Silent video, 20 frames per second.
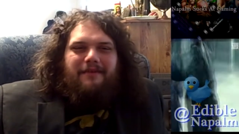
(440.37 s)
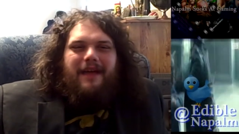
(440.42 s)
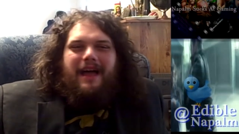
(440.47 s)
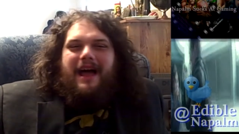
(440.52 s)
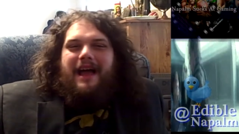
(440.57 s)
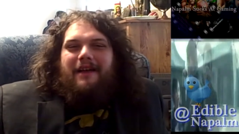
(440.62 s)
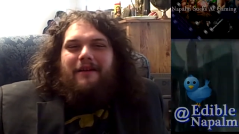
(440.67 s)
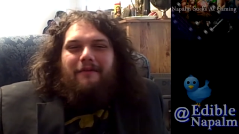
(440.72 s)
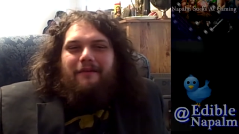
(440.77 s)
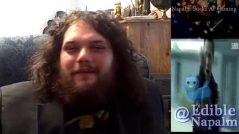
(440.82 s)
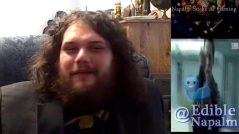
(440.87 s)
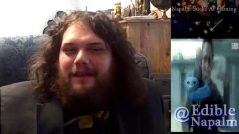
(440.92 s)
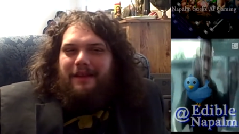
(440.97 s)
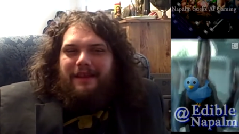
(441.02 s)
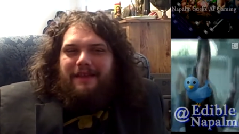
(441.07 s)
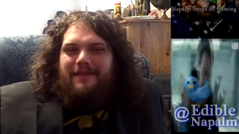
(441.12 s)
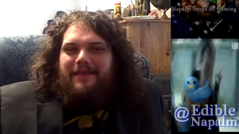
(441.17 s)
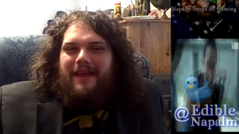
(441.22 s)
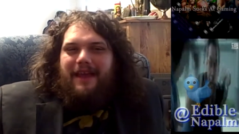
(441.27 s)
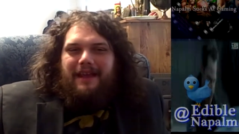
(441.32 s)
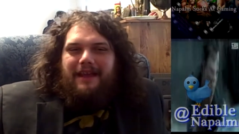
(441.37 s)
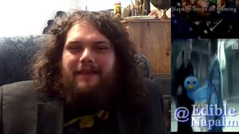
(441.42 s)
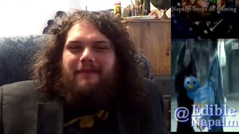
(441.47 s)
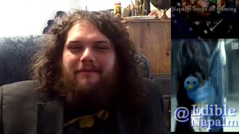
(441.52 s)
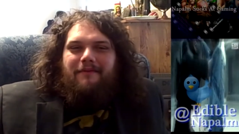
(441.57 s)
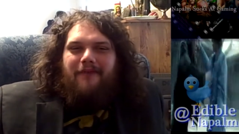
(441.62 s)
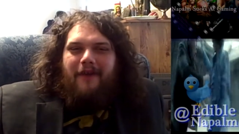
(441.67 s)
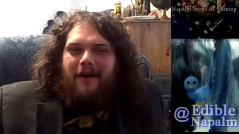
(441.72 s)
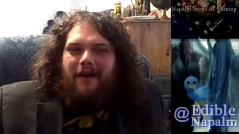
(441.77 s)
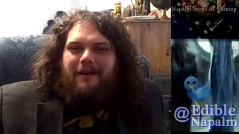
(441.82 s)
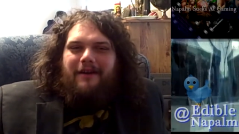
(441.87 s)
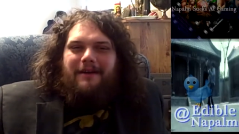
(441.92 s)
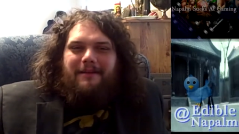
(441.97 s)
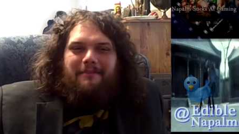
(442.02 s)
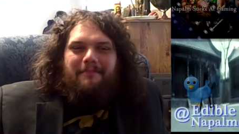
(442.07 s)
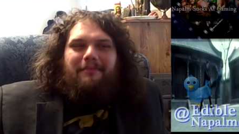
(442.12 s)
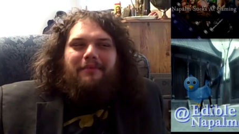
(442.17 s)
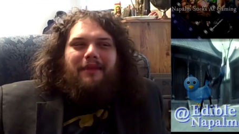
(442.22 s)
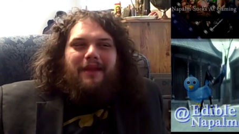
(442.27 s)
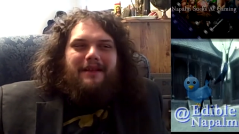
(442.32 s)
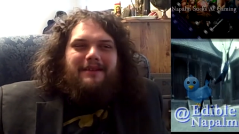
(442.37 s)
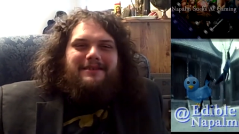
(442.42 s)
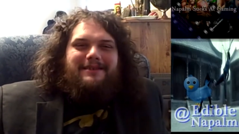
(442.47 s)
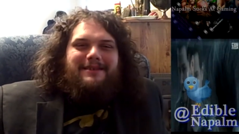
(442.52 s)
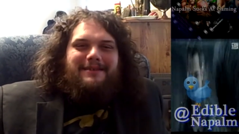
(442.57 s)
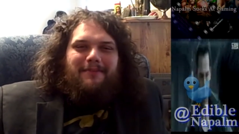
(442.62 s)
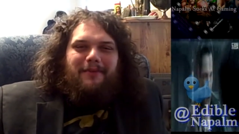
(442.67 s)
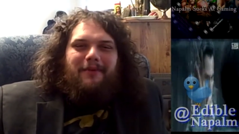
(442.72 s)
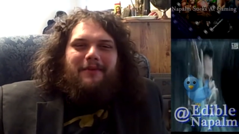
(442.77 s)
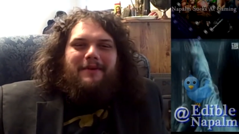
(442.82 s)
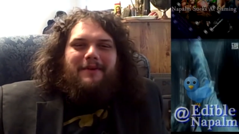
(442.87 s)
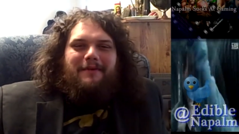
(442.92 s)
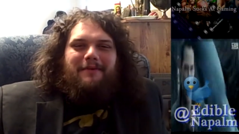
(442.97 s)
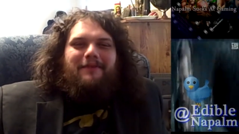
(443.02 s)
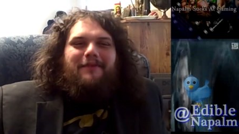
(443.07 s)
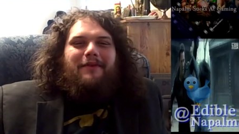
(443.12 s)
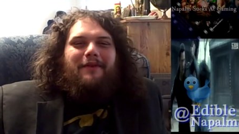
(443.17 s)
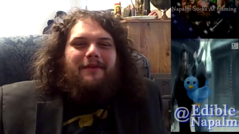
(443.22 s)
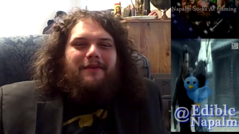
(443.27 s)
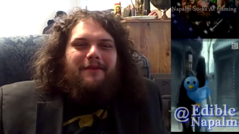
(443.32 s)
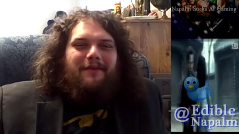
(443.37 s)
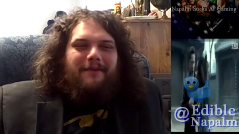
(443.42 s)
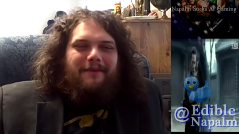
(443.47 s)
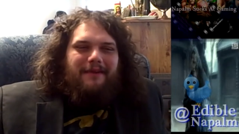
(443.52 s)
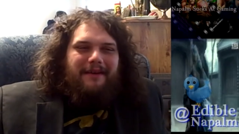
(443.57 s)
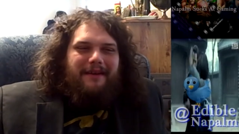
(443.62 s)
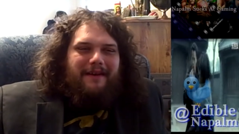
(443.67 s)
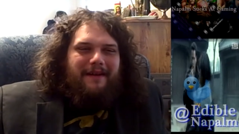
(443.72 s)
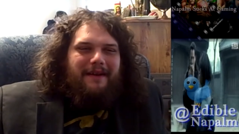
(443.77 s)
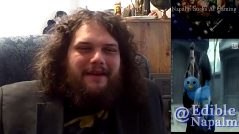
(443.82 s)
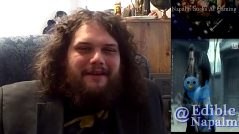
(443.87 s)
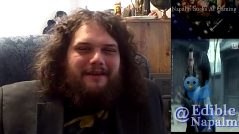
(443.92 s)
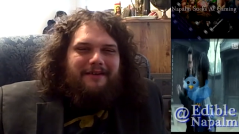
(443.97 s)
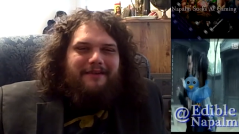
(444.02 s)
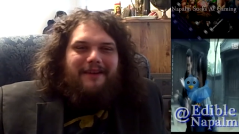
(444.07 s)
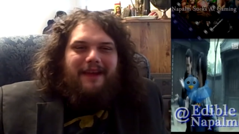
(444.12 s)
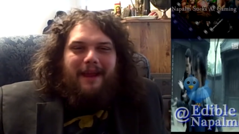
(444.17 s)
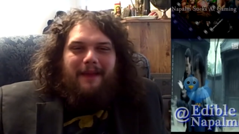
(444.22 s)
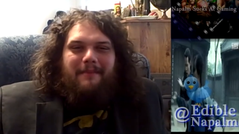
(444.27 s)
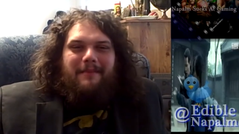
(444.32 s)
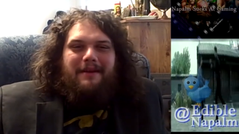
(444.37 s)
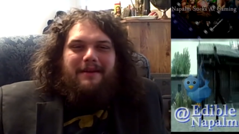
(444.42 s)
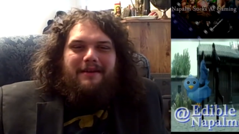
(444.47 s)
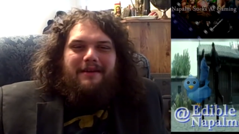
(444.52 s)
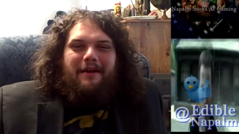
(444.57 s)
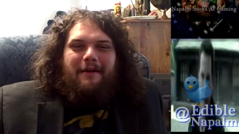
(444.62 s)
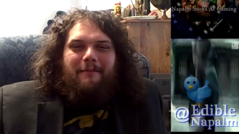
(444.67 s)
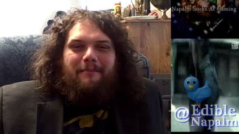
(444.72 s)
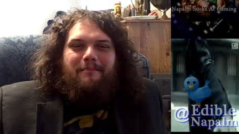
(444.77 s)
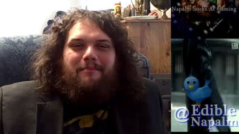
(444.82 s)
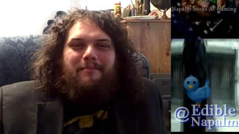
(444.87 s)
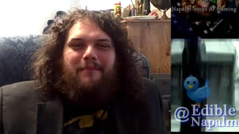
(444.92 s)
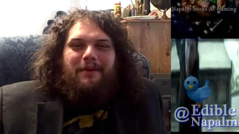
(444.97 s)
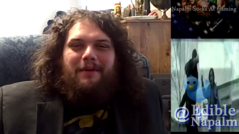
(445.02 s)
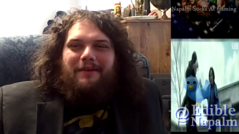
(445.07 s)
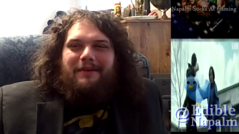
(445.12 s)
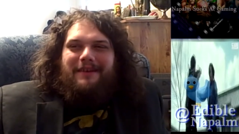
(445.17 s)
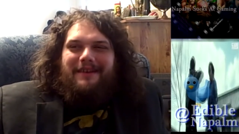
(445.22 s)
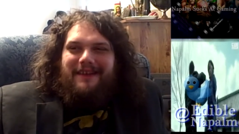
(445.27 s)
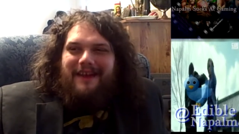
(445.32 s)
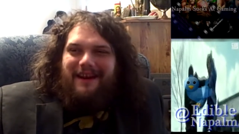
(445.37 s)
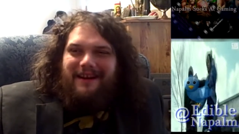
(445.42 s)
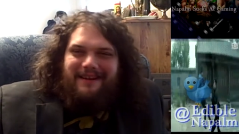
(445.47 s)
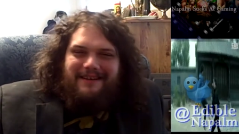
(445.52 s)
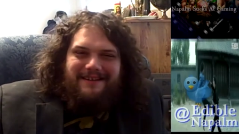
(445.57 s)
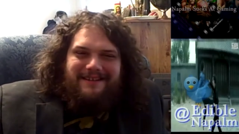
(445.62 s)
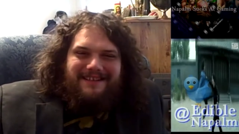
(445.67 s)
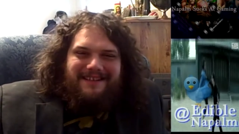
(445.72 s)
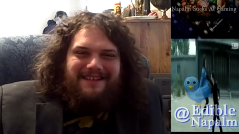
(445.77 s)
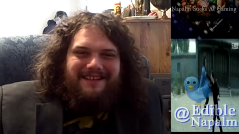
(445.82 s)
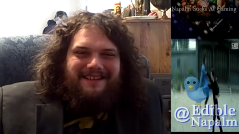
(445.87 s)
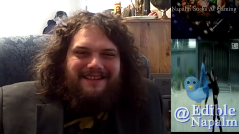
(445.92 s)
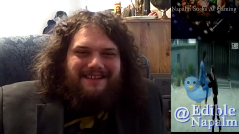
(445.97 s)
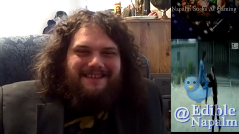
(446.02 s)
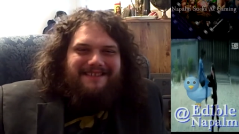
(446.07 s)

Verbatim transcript: I don't really think he fought in Bloodsport for the entertainment of billionaires.